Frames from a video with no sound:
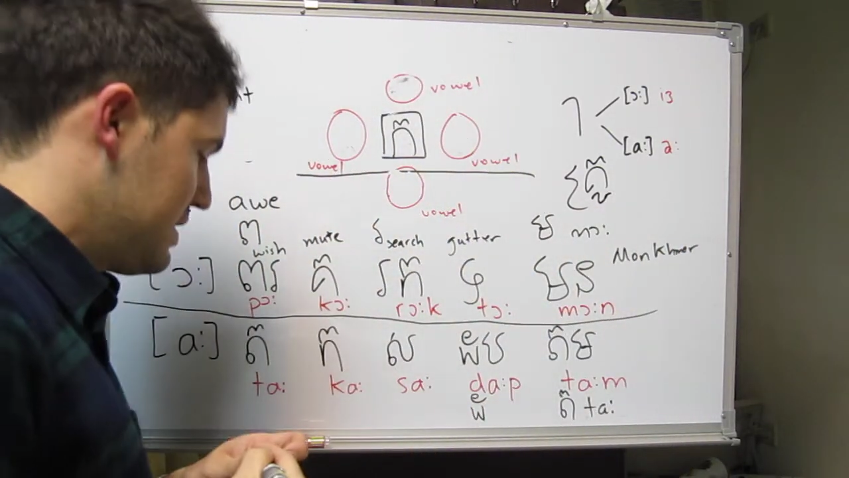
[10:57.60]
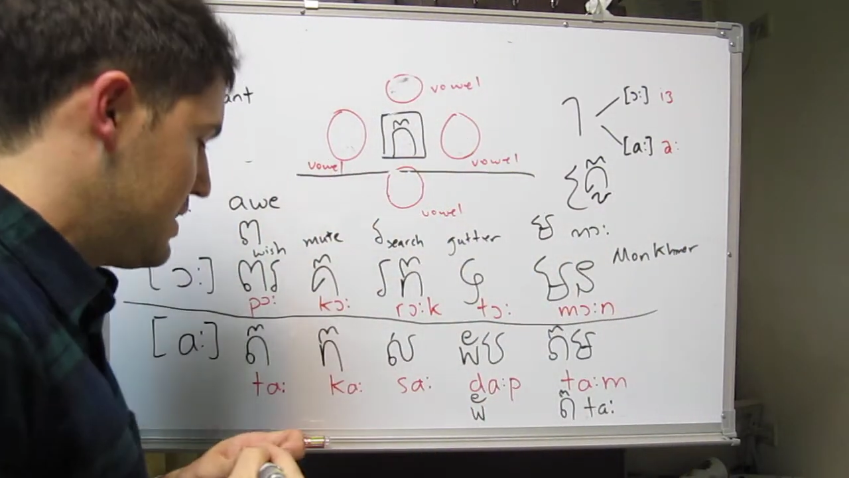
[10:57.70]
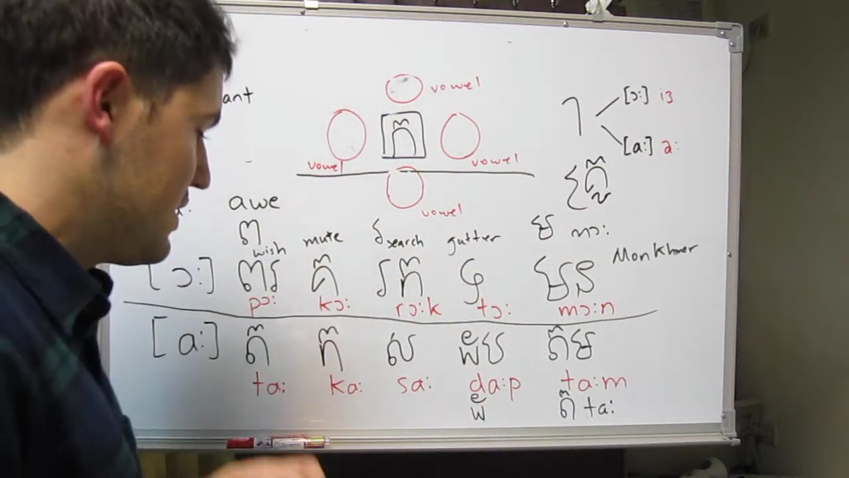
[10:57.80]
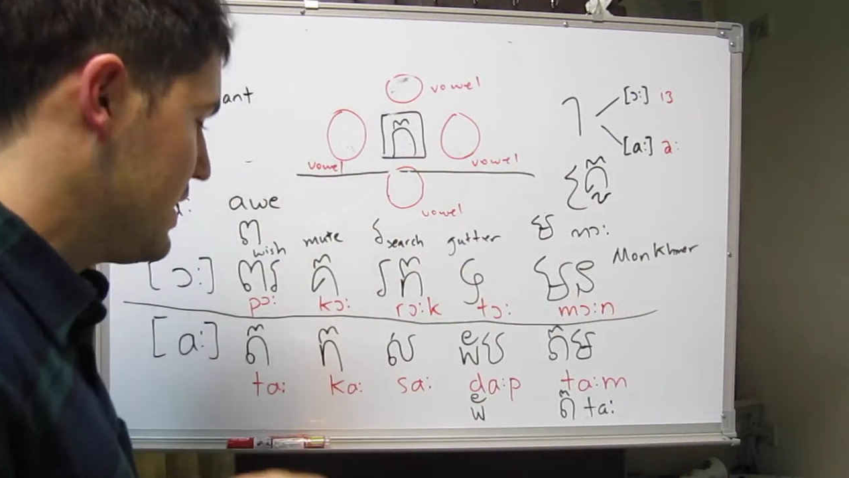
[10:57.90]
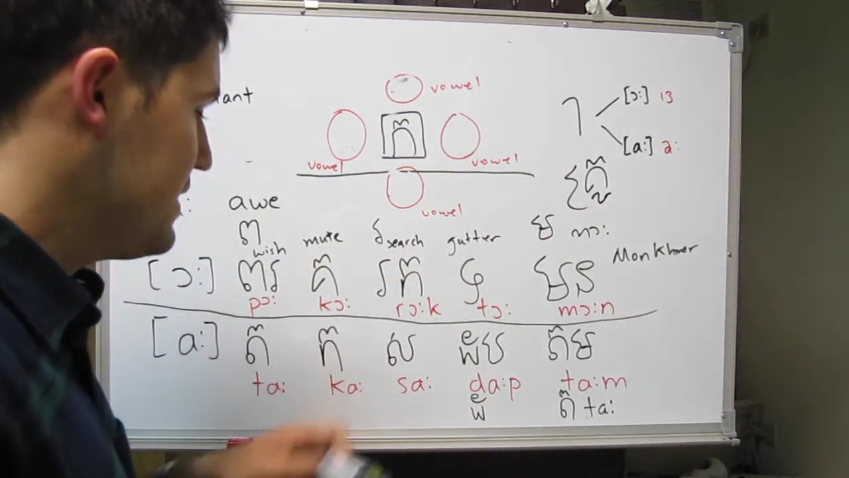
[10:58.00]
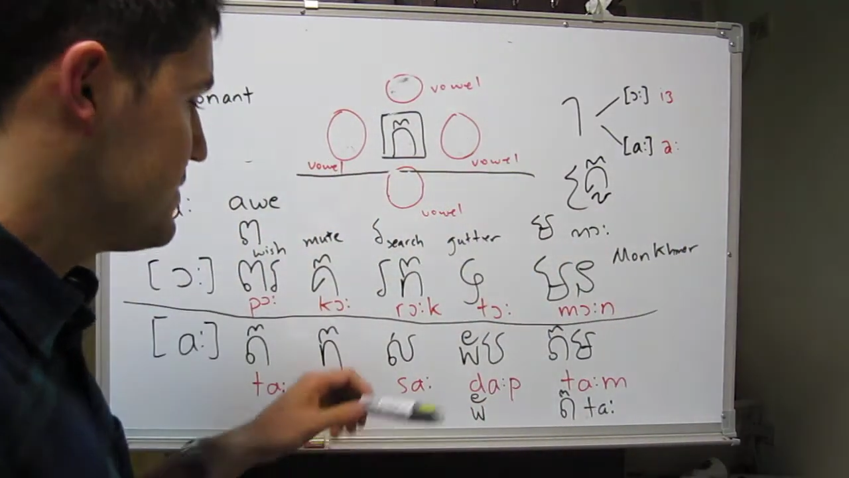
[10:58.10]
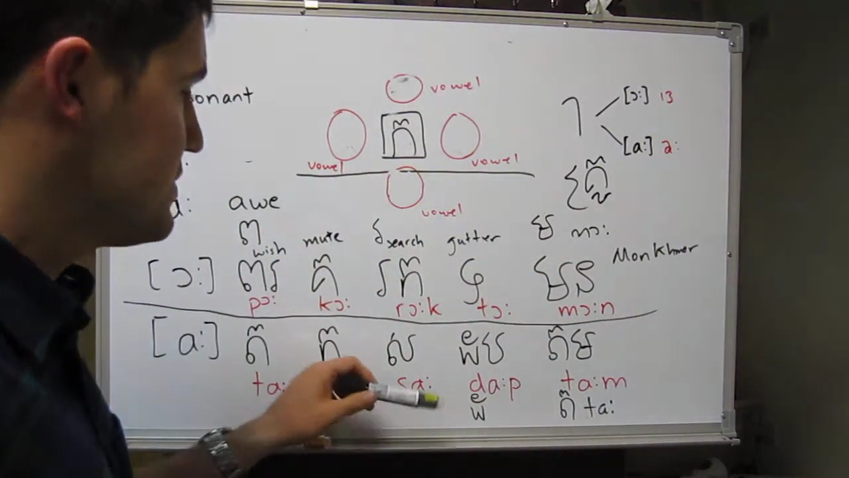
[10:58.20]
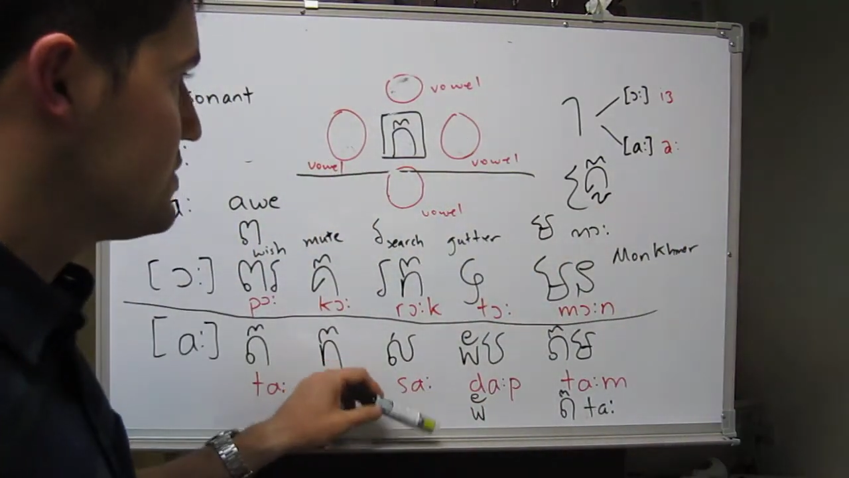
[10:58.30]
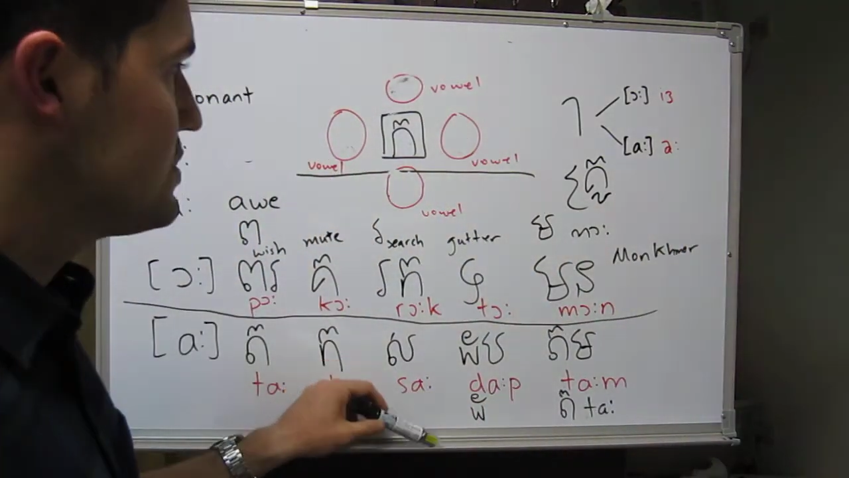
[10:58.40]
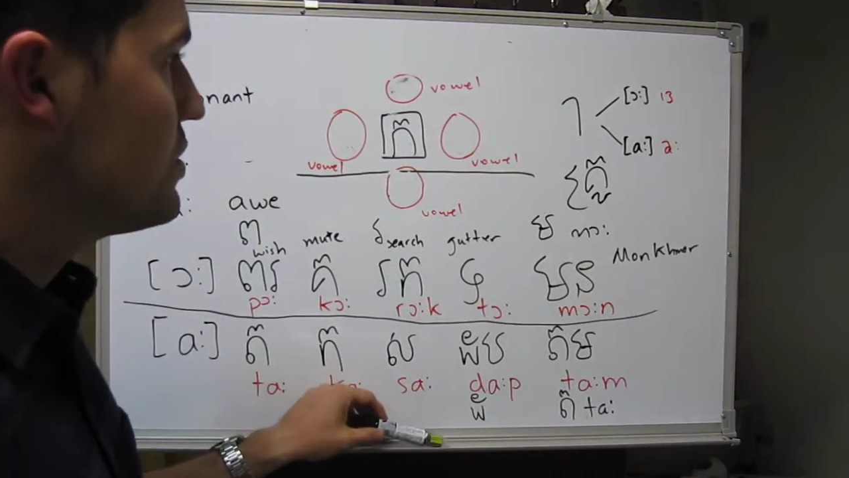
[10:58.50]
All right.
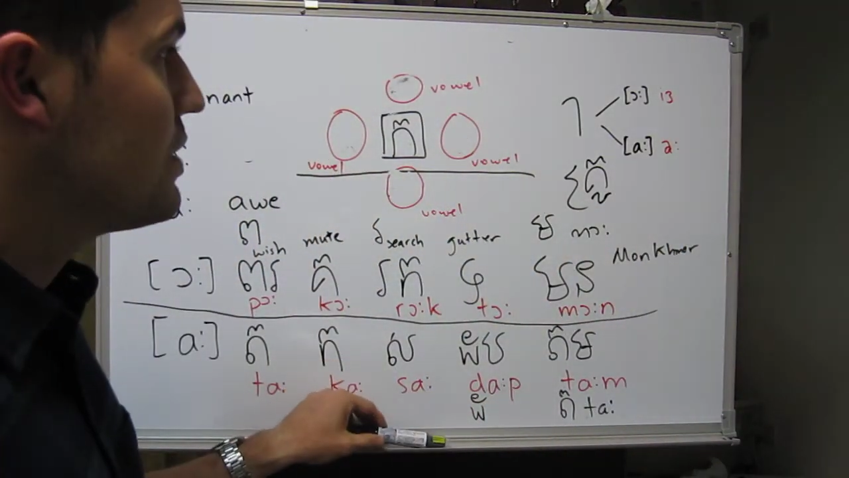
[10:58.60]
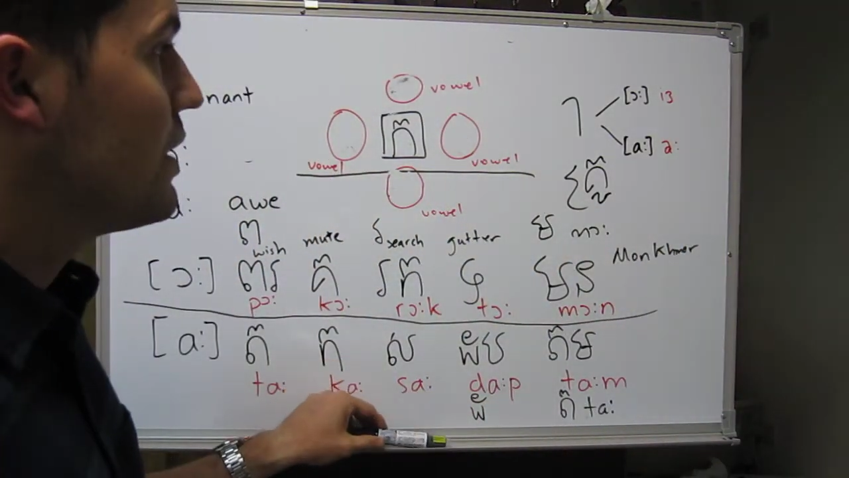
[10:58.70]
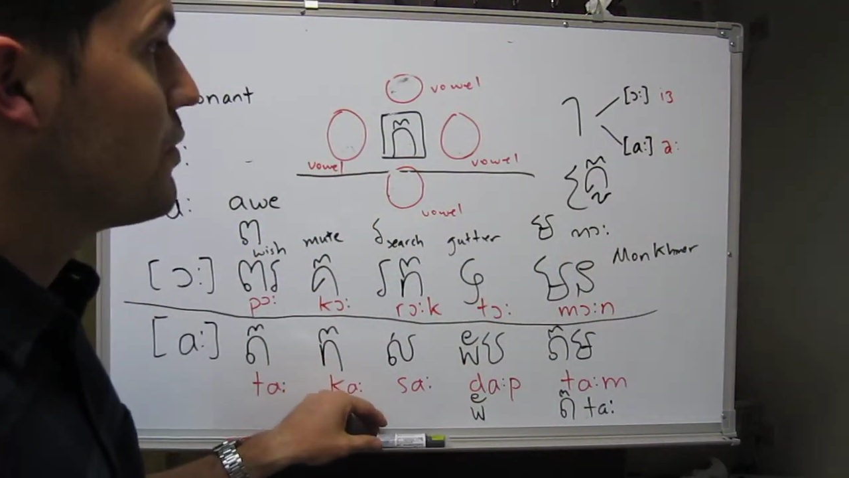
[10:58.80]
So